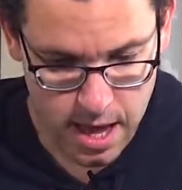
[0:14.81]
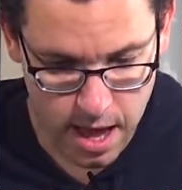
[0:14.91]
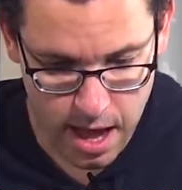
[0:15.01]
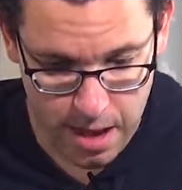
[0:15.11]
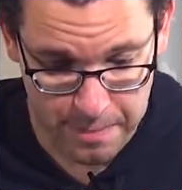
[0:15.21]

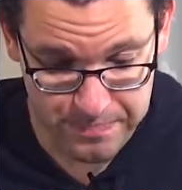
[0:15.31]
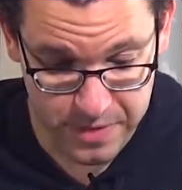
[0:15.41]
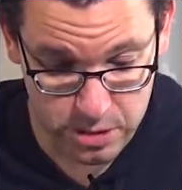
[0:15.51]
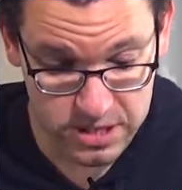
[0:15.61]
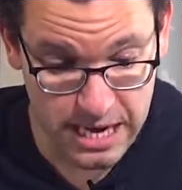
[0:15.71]

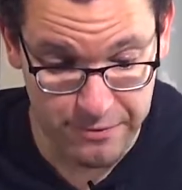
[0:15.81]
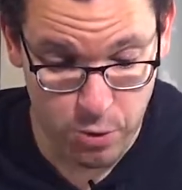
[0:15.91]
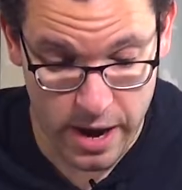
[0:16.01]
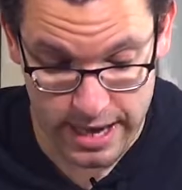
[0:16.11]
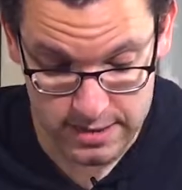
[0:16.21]
There's several
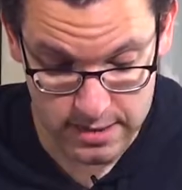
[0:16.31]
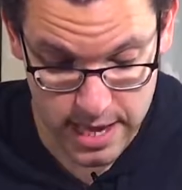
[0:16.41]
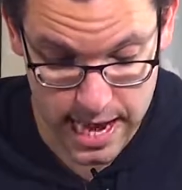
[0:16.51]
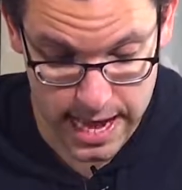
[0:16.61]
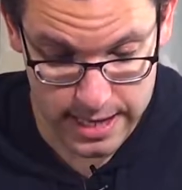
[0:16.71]
ways,
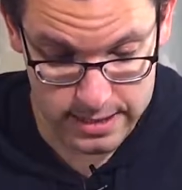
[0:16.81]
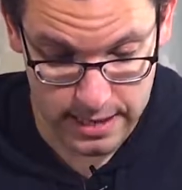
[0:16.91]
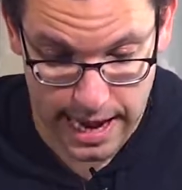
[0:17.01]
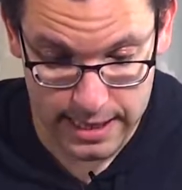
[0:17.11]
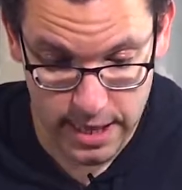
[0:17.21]
and
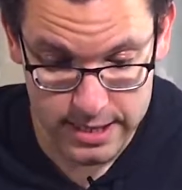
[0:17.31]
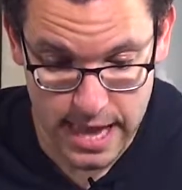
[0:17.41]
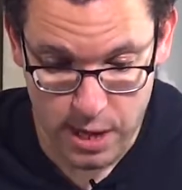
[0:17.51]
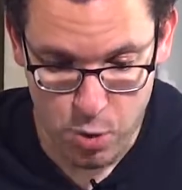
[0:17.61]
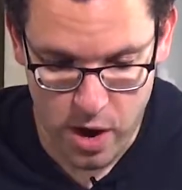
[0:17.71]
I like
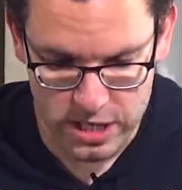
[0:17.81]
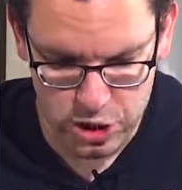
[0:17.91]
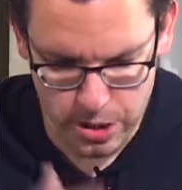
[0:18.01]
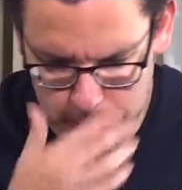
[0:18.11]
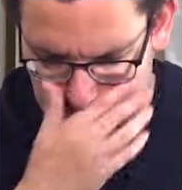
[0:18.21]
that
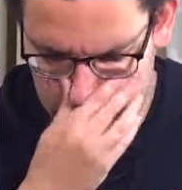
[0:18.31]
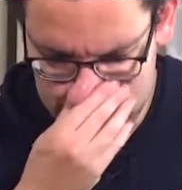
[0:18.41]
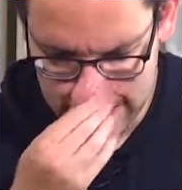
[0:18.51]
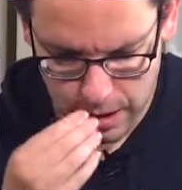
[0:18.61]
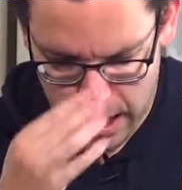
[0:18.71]
question
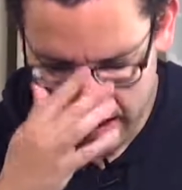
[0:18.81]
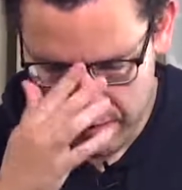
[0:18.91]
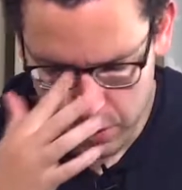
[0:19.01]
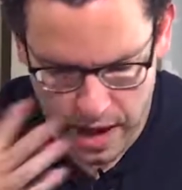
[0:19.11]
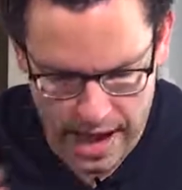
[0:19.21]
because a lot
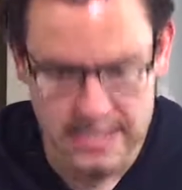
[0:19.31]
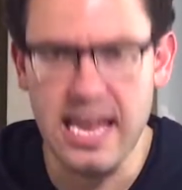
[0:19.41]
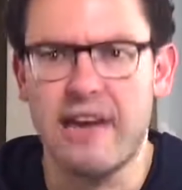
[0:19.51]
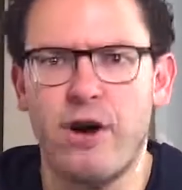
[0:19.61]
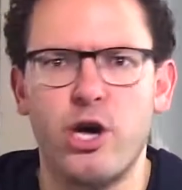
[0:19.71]
of you guys
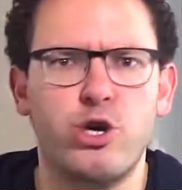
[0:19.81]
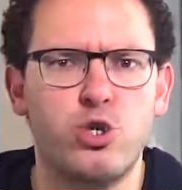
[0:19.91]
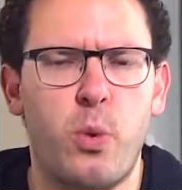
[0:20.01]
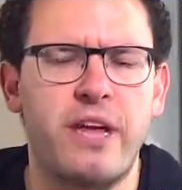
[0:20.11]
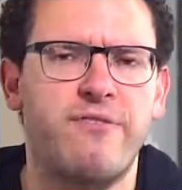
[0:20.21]
have under
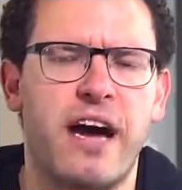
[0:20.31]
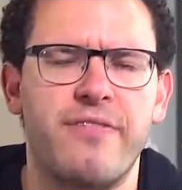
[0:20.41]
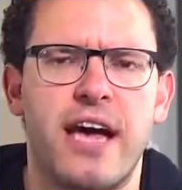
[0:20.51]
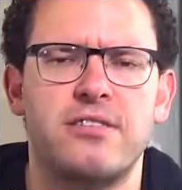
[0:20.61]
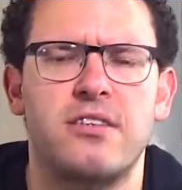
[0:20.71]

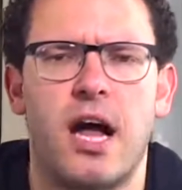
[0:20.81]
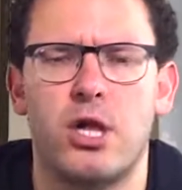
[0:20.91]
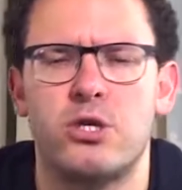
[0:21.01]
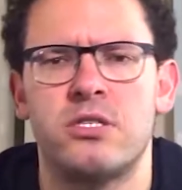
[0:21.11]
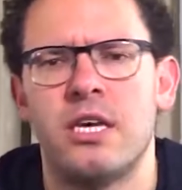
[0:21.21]

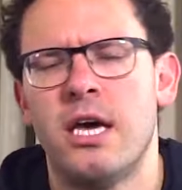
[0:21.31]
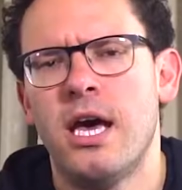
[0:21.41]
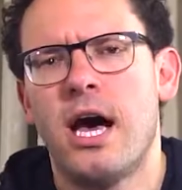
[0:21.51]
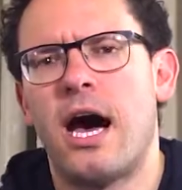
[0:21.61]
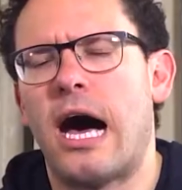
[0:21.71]

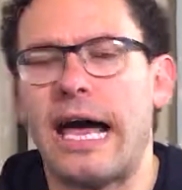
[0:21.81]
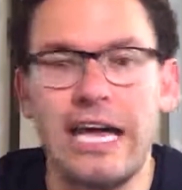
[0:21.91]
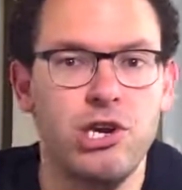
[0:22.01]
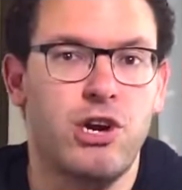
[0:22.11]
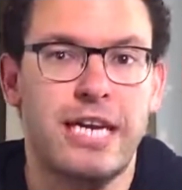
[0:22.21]
$25,000
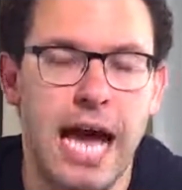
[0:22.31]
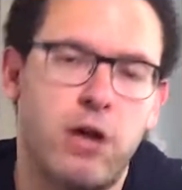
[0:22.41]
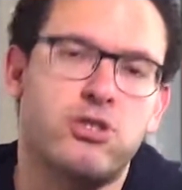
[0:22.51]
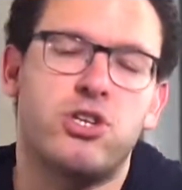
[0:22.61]
in your account,